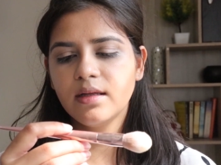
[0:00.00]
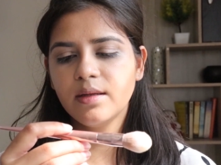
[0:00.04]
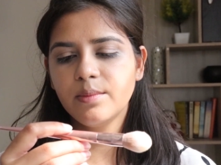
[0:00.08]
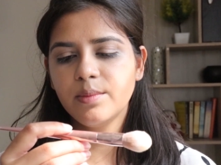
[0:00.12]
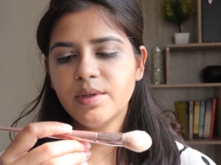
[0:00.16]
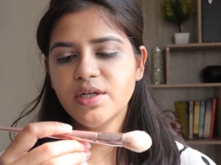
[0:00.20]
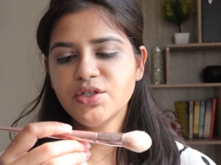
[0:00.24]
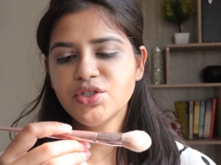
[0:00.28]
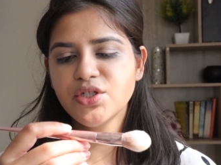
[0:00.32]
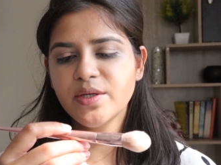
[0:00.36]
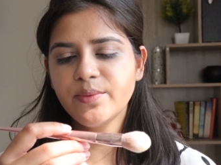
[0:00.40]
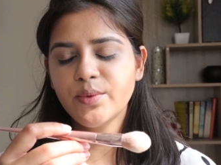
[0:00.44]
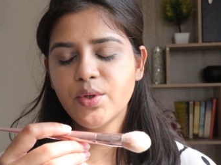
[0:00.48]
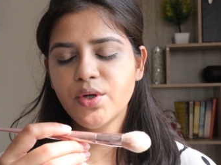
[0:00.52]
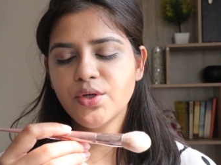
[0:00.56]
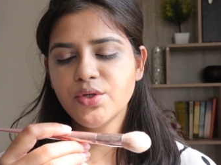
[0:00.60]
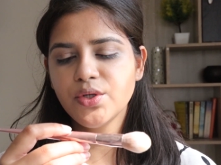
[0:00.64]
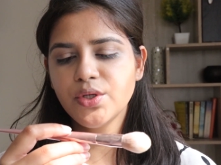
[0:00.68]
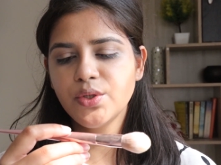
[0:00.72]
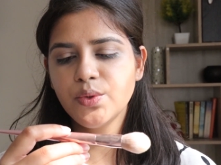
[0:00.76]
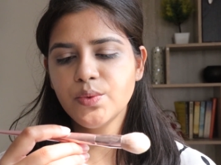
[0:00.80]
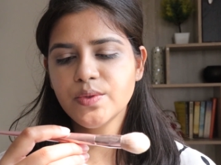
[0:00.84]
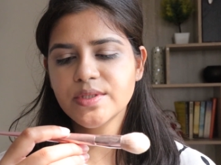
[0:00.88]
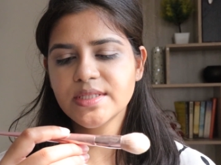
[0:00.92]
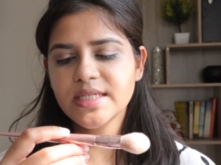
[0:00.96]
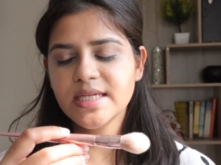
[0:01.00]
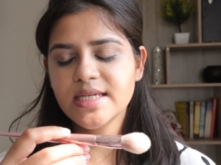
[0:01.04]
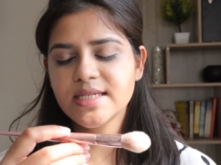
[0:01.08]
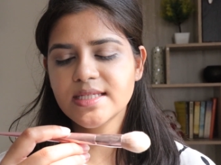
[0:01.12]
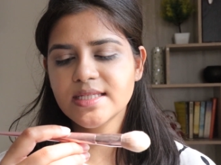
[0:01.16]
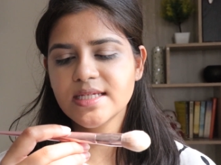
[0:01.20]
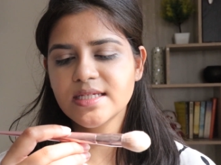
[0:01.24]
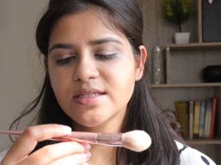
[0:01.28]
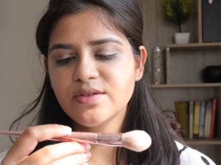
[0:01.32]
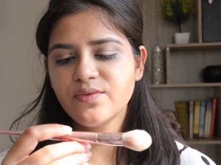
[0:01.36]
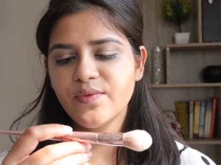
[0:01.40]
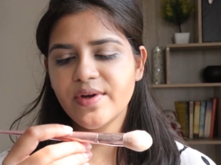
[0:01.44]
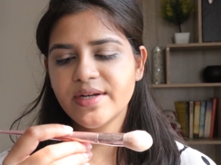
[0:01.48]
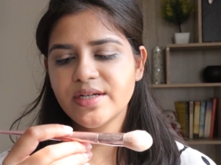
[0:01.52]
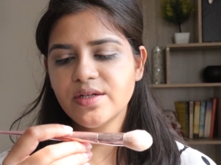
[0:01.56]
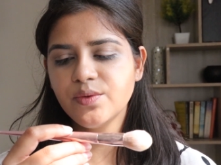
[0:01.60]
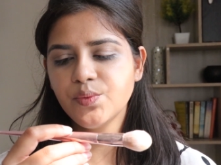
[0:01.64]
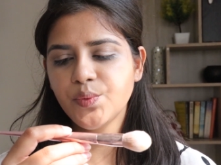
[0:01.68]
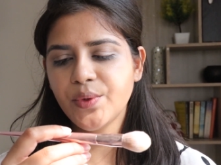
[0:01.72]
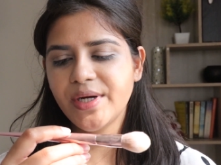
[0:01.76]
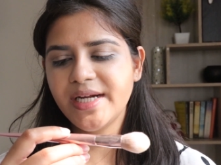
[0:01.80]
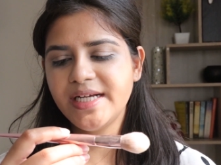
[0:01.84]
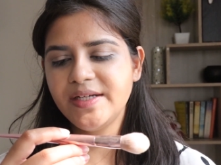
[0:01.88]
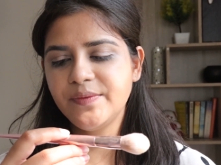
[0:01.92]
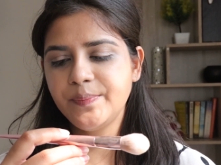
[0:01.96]
And the brush I'm going to use is this Wet
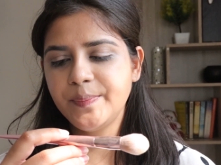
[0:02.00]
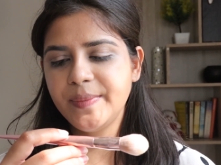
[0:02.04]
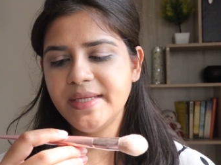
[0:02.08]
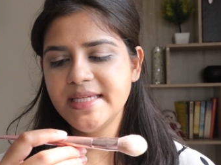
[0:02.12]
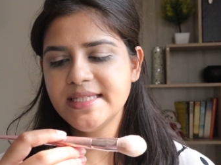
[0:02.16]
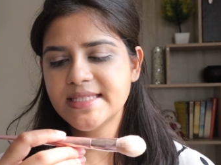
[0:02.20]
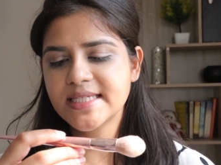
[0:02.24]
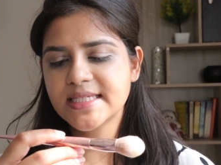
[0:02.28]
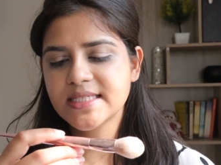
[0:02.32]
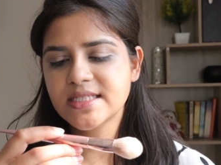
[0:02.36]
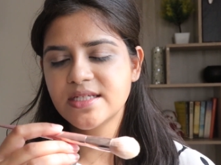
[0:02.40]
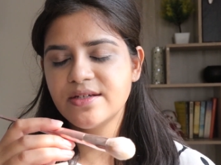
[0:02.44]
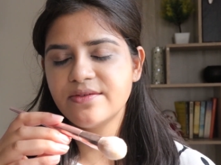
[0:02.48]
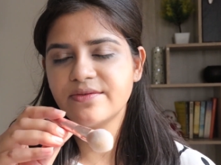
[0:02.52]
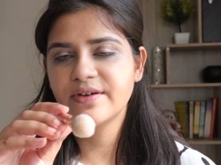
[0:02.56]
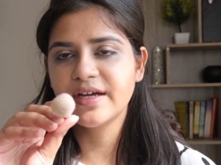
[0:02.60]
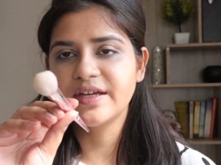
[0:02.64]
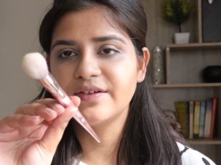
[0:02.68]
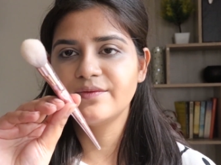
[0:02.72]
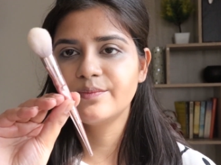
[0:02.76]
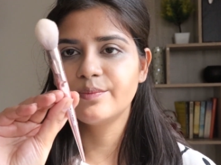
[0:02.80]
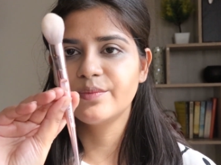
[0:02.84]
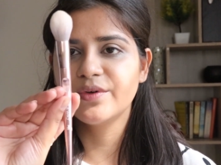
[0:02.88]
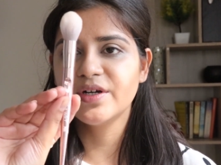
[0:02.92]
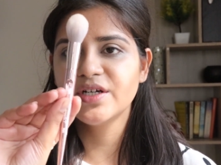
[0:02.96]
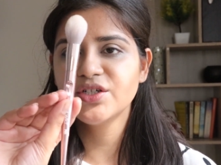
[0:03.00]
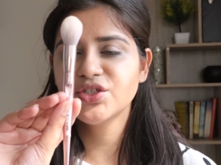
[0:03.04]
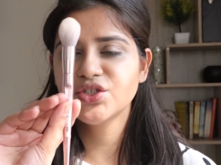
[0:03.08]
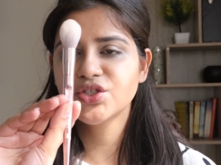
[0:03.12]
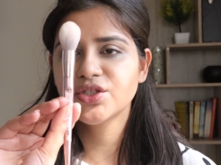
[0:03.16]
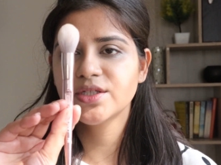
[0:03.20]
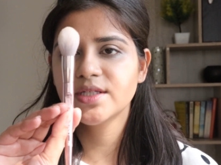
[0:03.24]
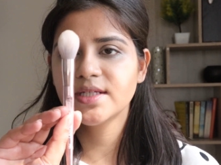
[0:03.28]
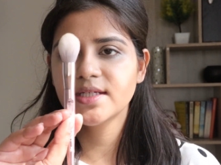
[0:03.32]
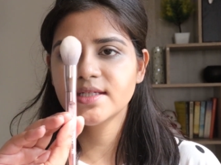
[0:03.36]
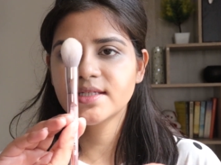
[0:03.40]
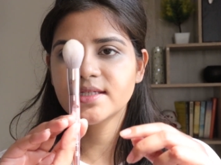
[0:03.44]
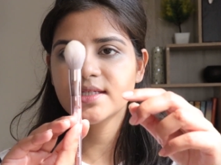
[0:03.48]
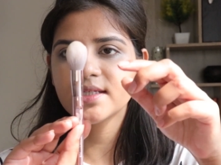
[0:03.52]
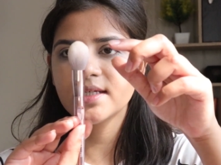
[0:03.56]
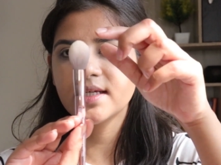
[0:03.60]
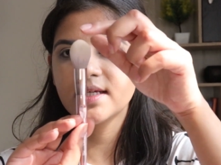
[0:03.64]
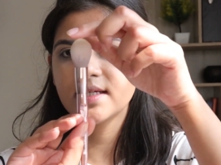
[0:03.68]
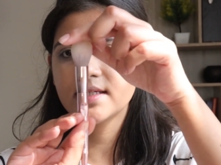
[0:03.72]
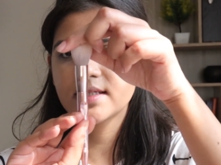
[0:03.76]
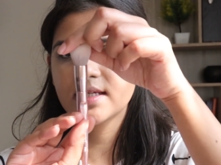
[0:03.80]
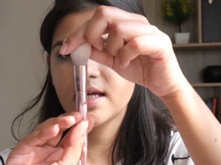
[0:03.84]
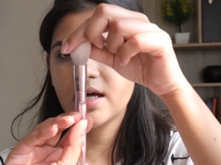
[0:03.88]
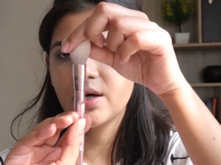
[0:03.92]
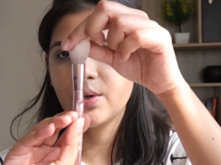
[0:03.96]
n Wild 365 brush. This
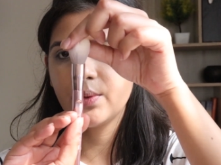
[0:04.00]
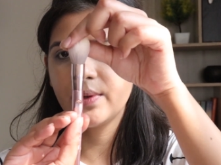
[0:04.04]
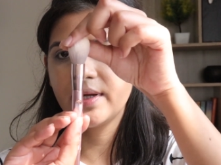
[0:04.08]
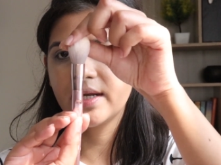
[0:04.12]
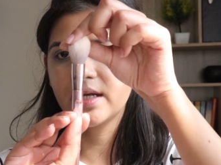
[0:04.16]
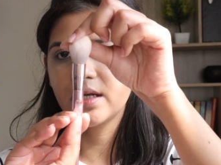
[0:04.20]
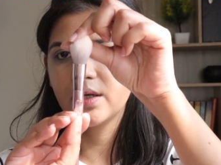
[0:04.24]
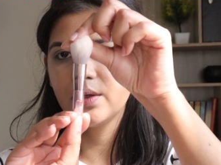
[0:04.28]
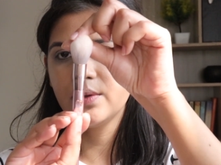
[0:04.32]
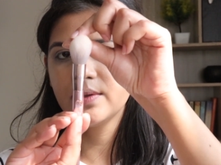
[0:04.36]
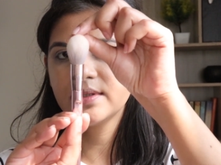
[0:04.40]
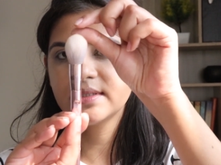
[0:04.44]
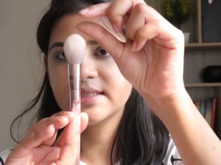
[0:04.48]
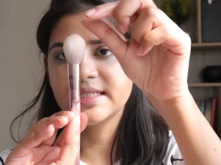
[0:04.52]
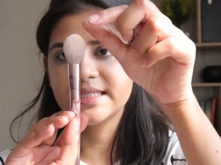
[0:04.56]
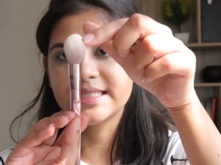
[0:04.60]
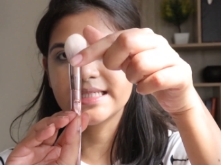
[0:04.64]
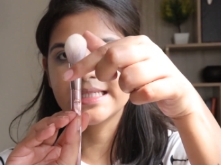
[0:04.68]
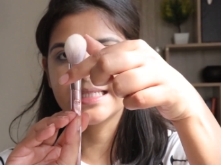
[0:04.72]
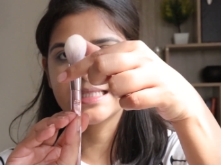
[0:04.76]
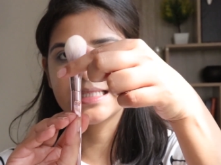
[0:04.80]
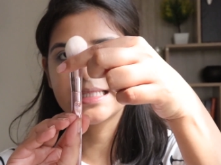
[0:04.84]
is how it looks.